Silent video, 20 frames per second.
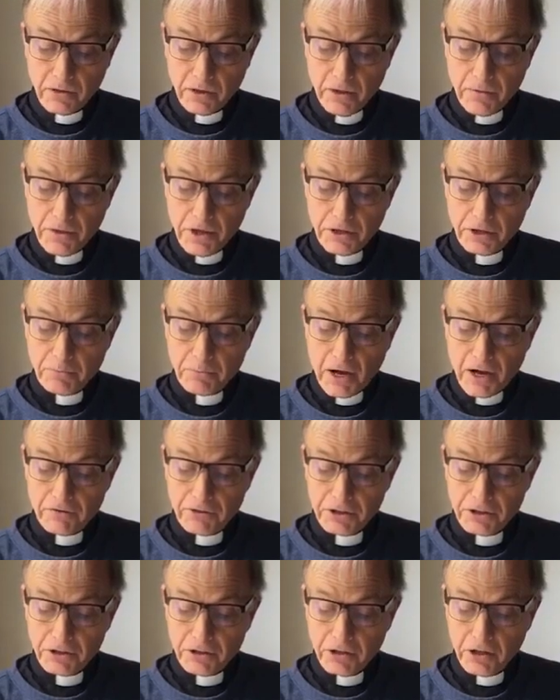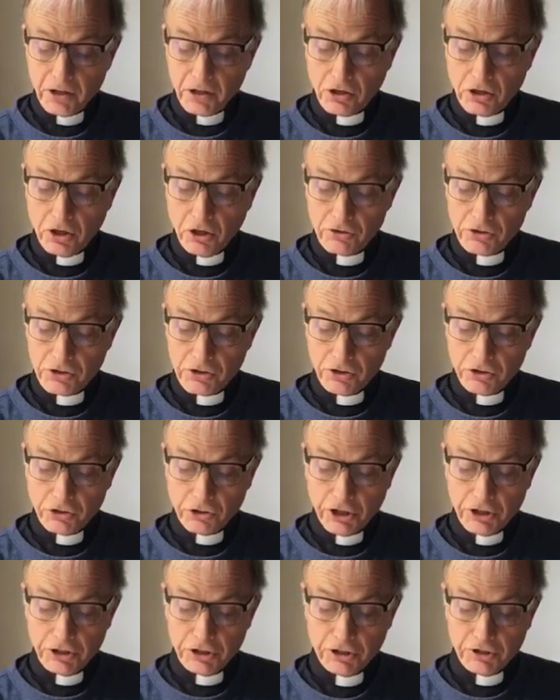and then above it a
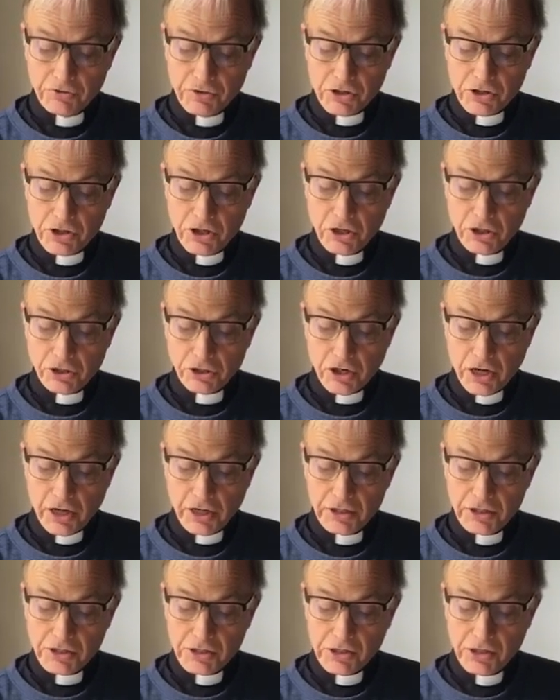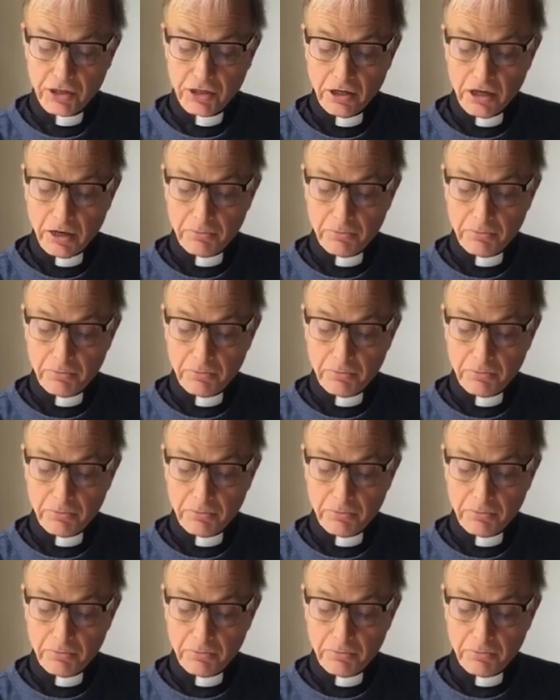concentration of searchlights